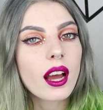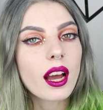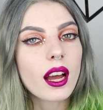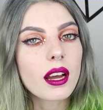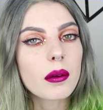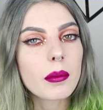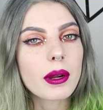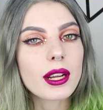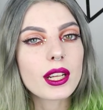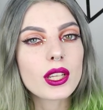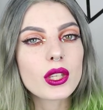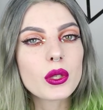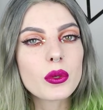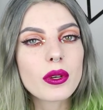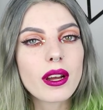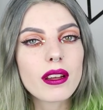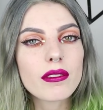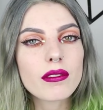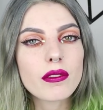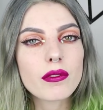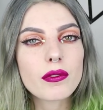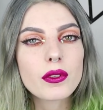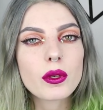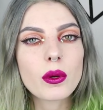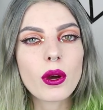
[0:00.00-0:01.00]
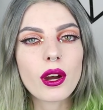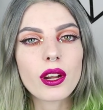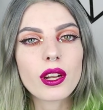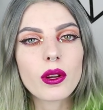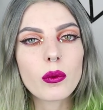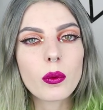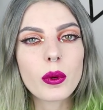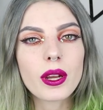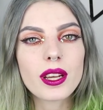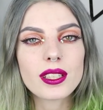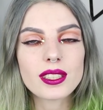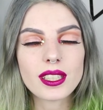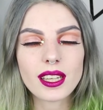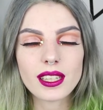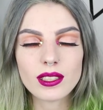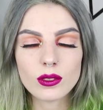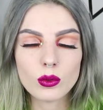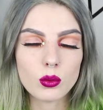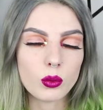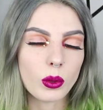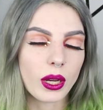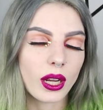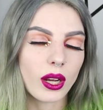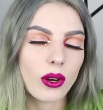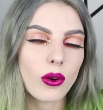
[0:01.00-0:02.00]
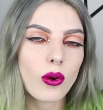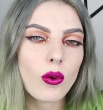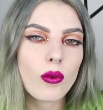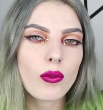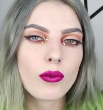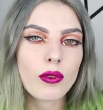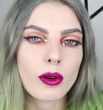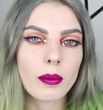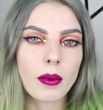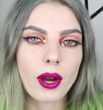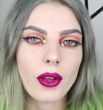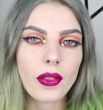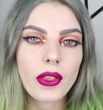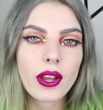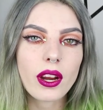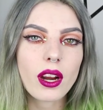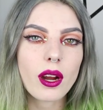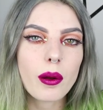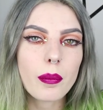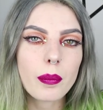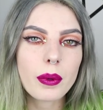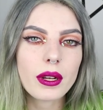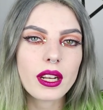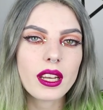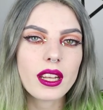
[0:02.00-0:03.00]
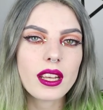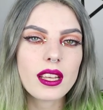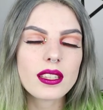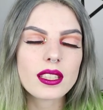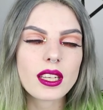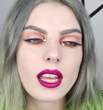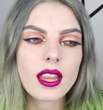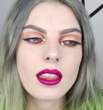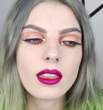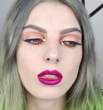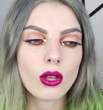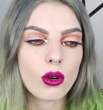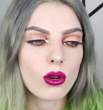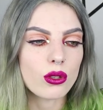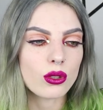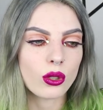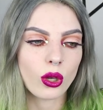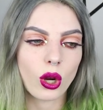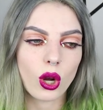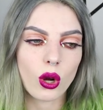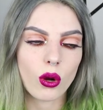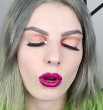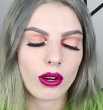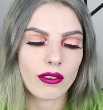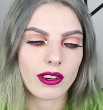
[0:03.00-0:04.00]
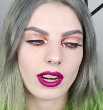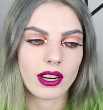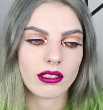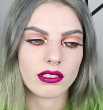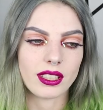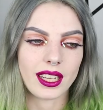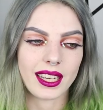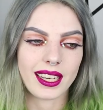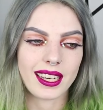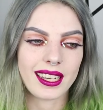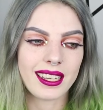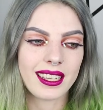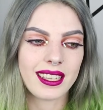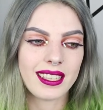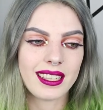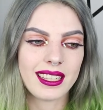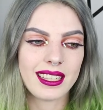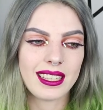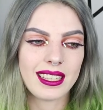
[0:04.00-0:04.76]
I do have a few other wigs as well from other companies and those are all around like,